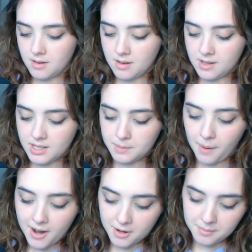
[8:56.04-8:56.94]

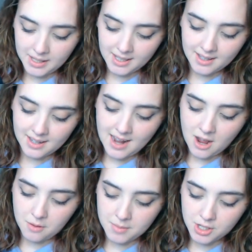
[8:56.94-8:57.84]
inspire me and
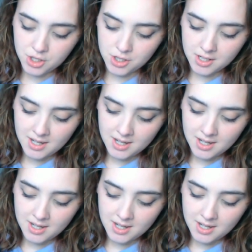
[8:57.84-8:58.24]
how much